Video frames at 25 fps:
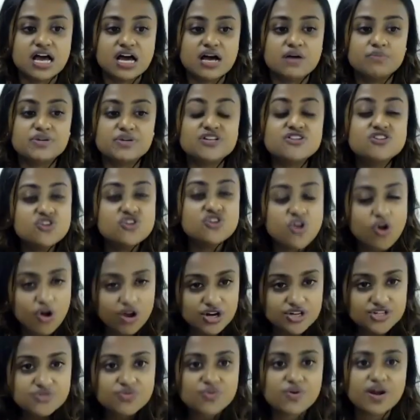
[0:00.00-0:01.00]
but
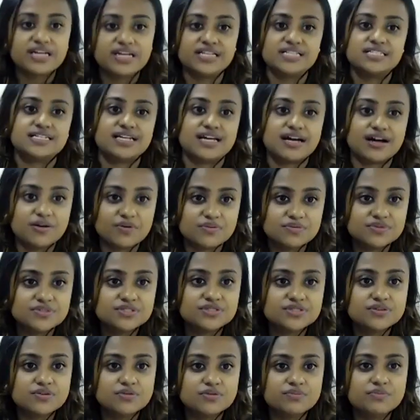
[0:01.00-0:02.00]
not right now.
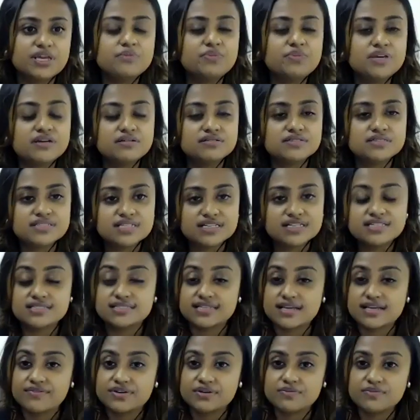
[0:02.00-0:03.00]
So maybe
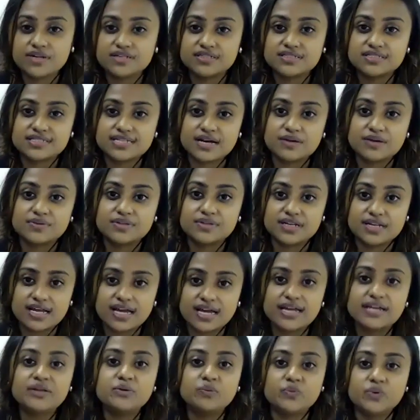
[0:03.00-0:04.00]
6-7 months down the
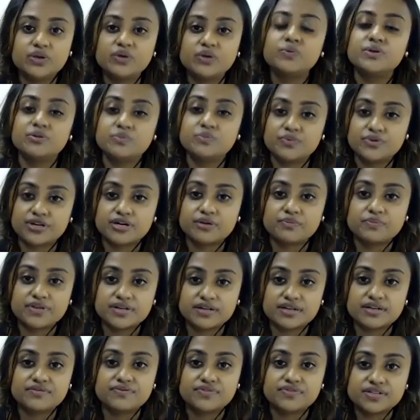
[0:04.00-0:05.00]
line, we will put up an
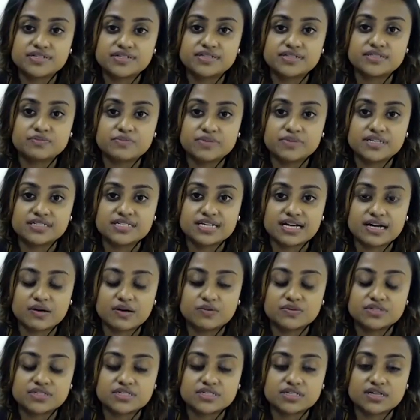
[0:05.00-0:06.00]
advertisement
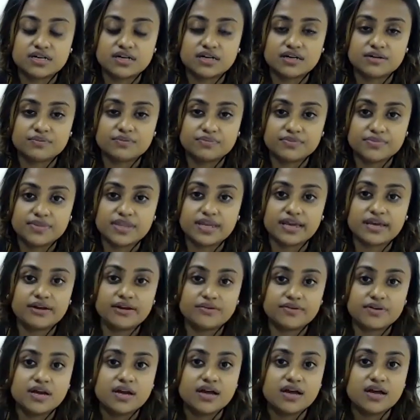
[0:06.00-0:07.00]
out
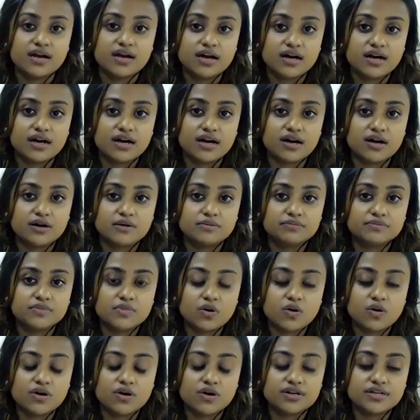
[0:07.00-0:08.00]
there on
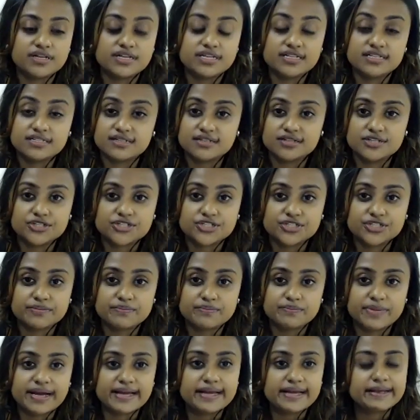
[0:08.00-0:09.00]
Internship
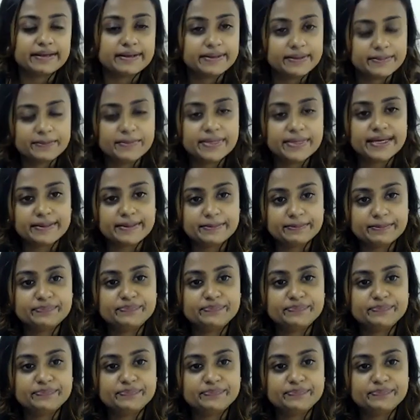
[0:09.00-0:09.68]
Bank. Yeah.